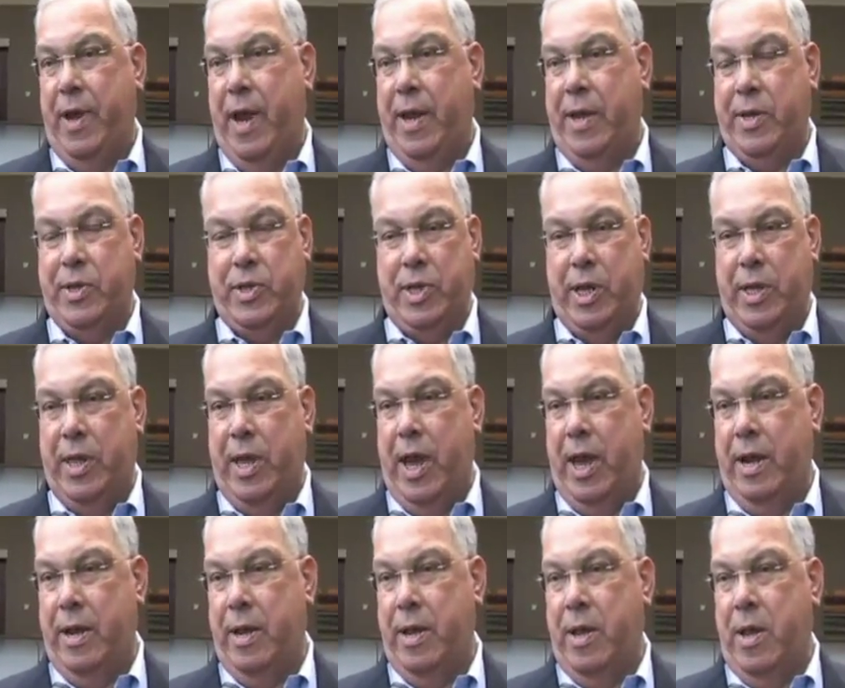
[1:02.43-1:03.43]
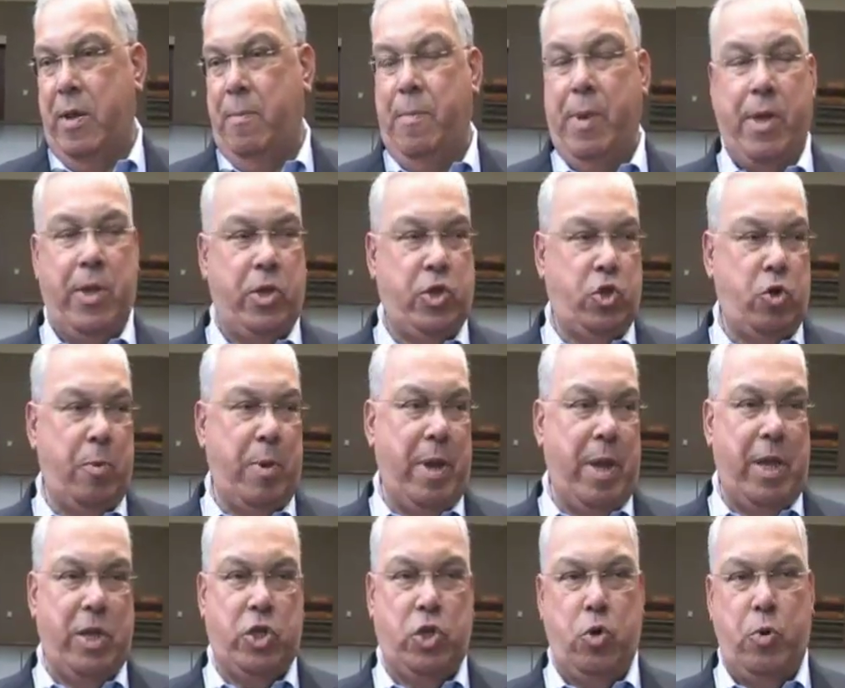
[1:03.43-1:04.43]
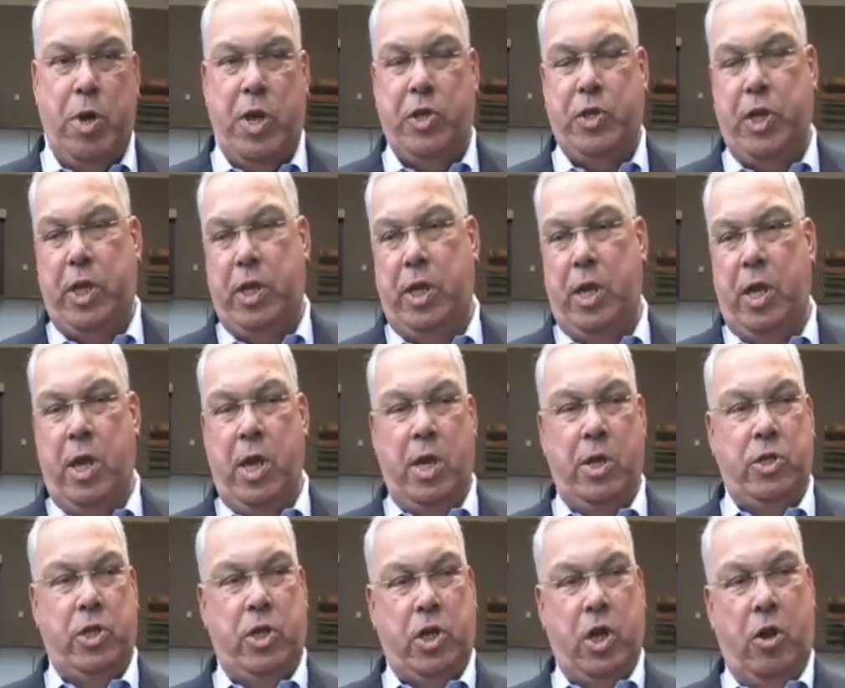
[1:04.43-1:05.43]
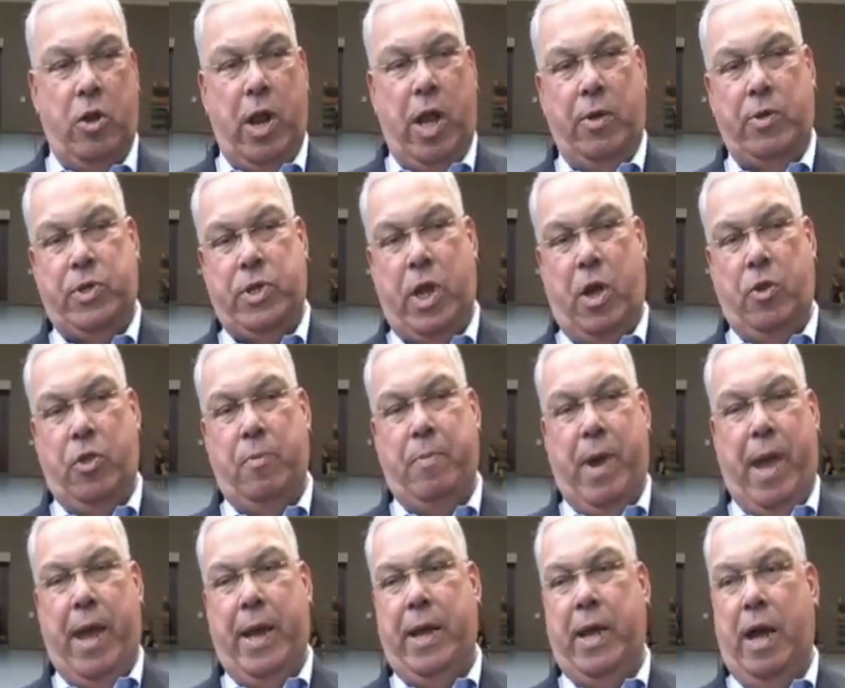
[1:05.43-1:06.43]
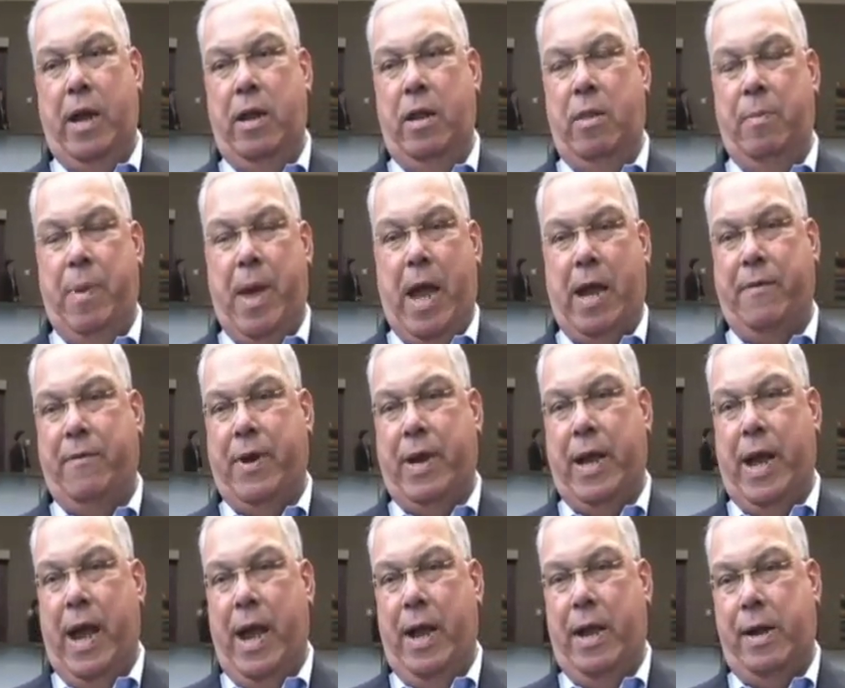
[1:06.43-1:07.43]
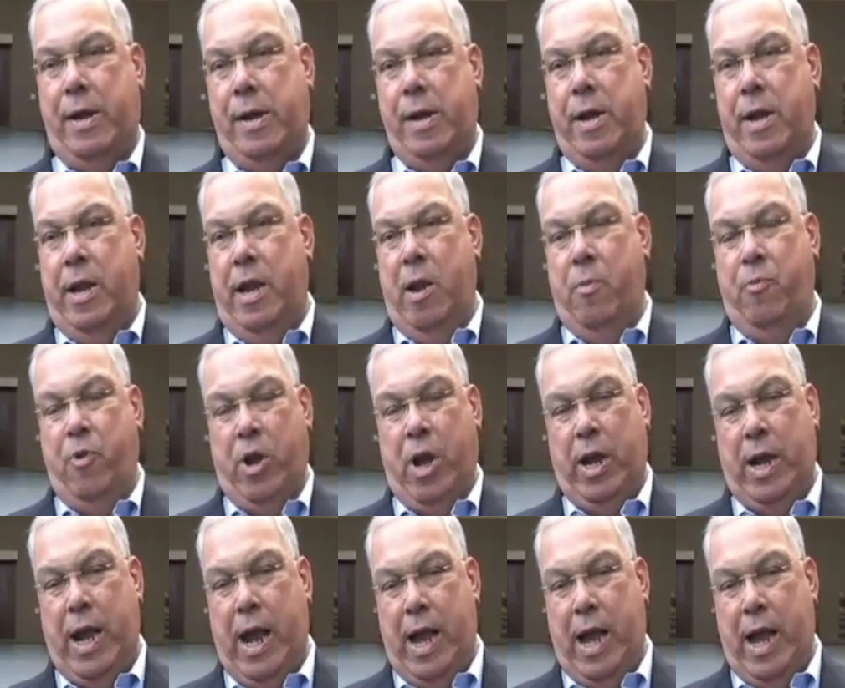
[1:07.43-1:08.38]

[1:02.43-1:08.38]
I understand that, but it's too easy to go down south and buy a gun in the back of a car and bring a